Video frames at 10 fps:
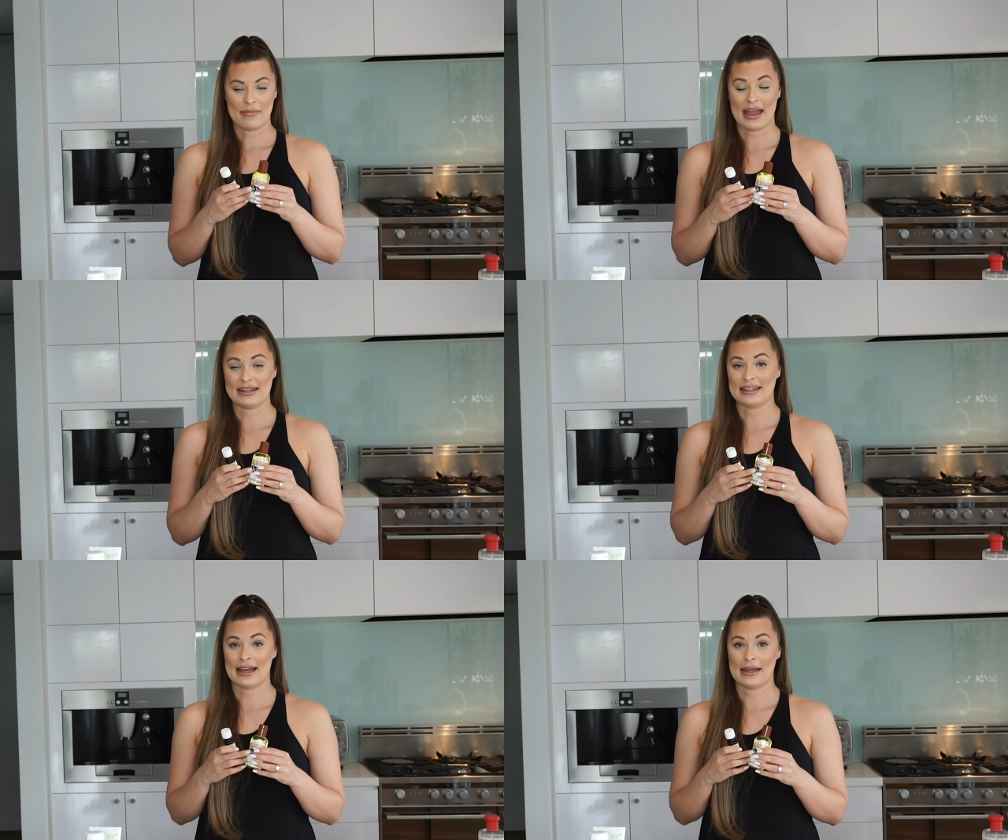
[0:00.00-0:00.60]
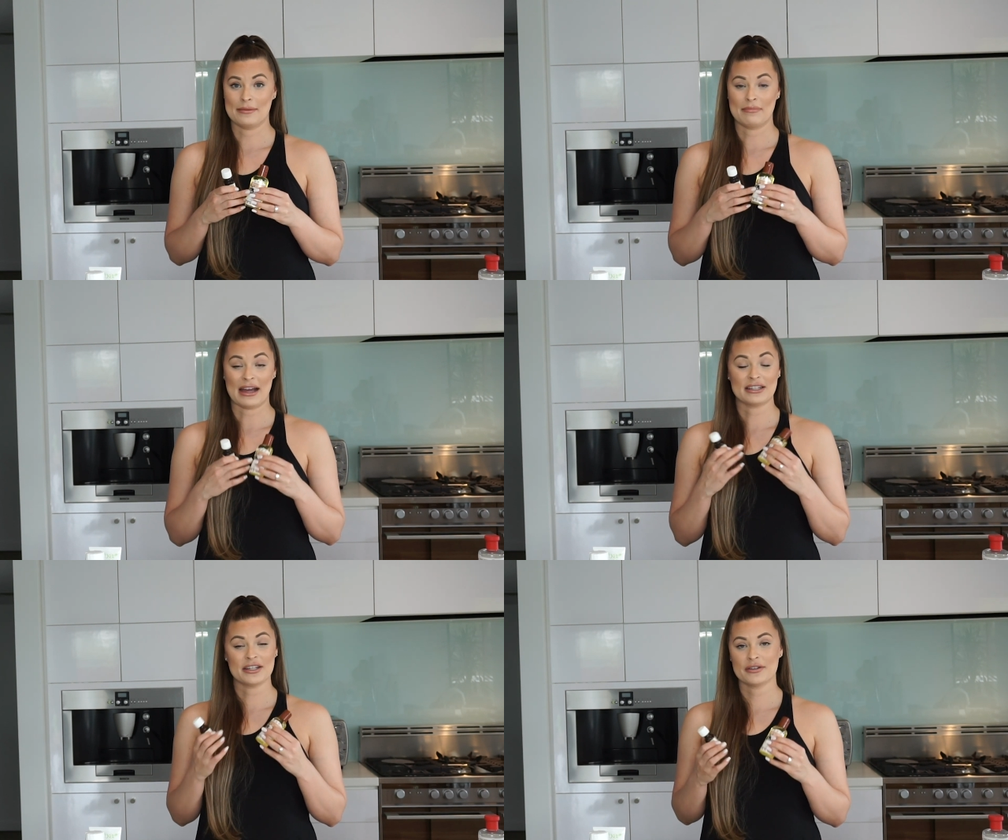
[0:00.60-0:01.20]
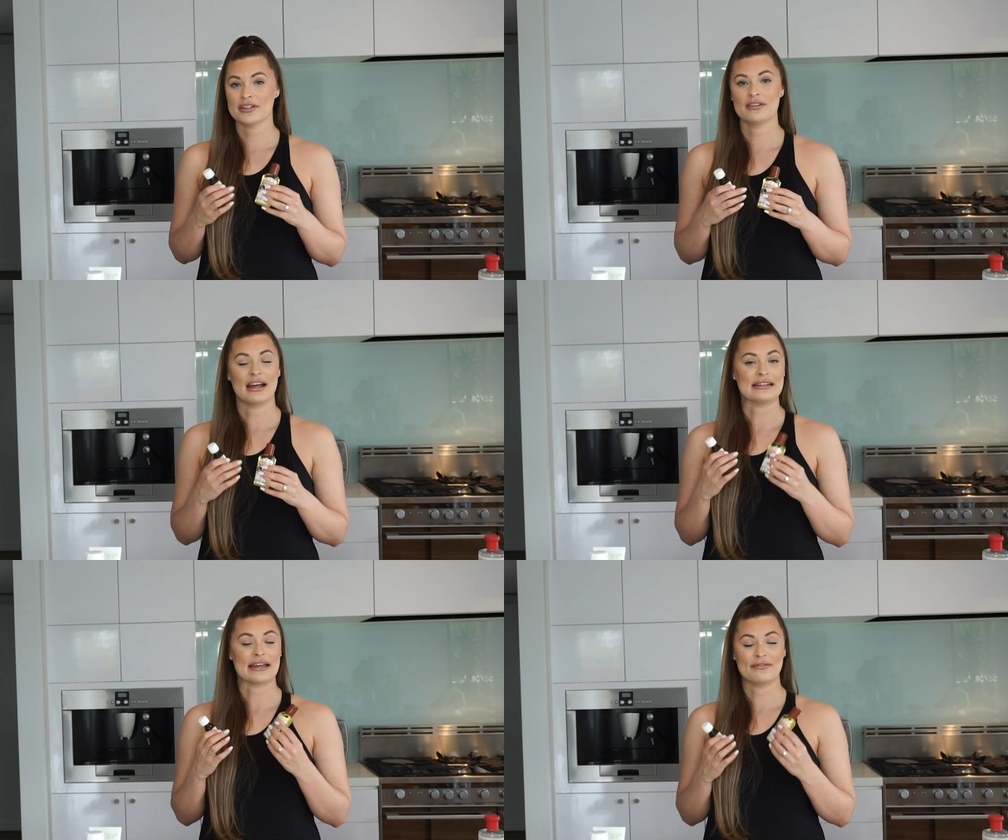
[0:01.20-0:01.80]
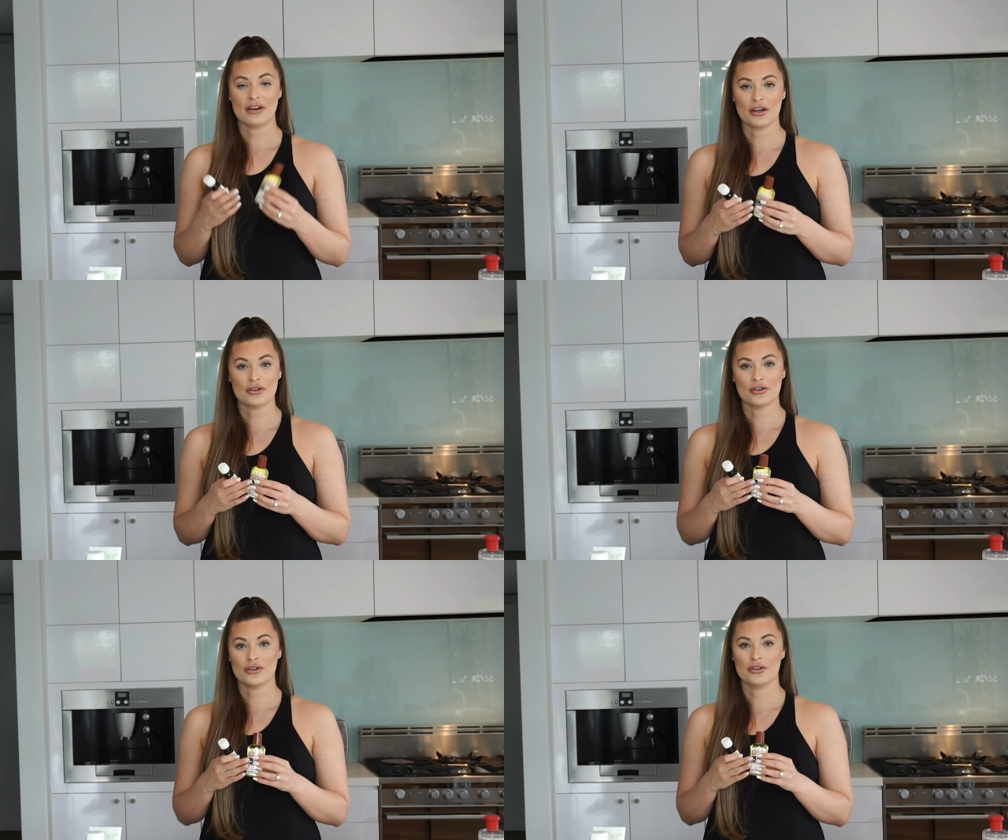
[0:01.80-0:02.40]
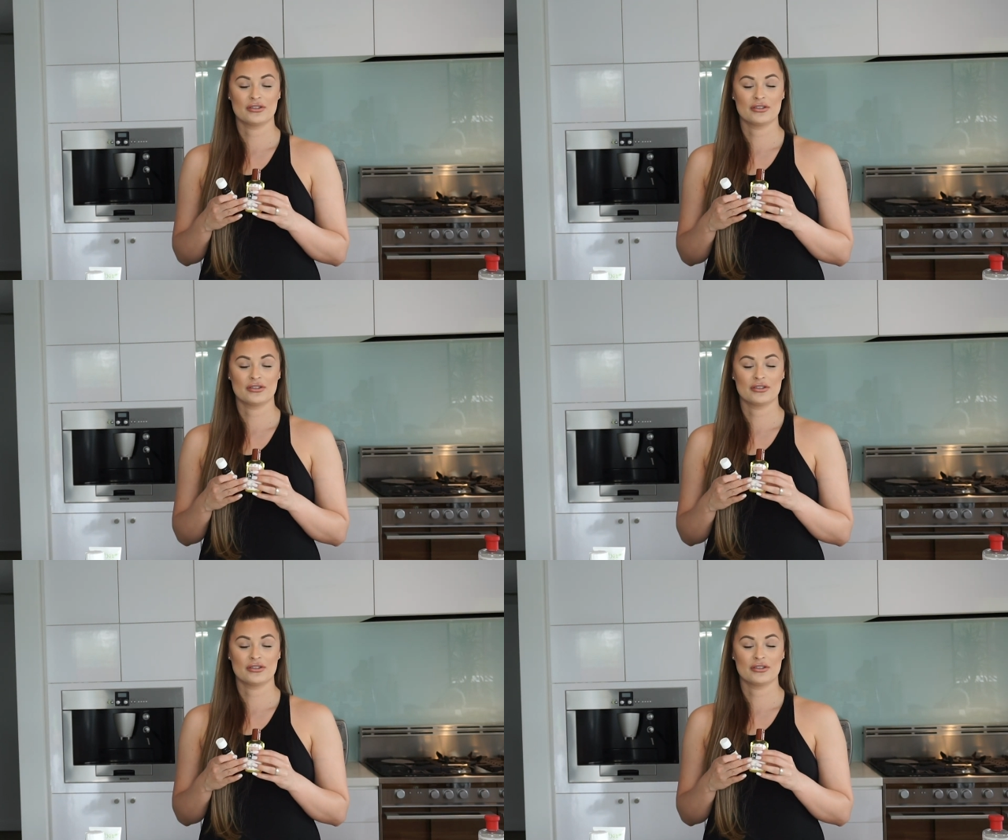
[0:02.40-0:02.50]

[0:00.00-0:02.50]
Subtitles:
antibacterial, antifungal.